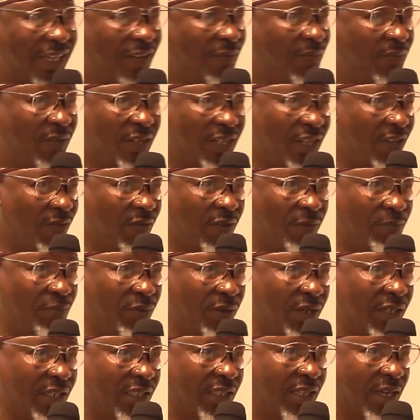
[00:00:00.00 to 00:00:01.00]
every given
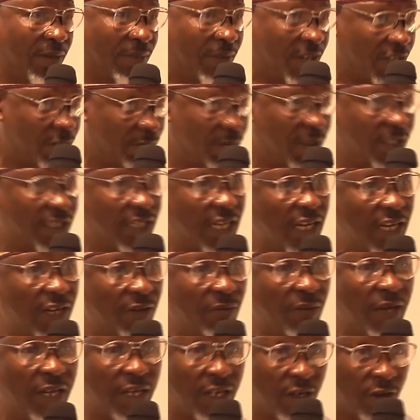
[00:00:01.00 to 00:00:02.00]
point in time, especially
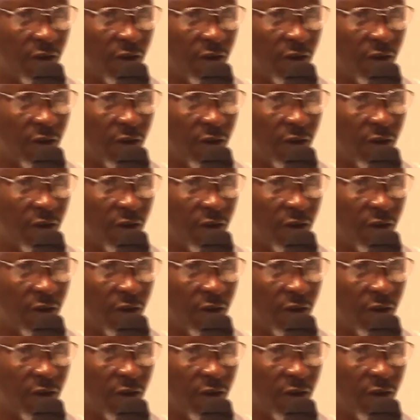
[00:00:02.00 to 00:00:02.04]
when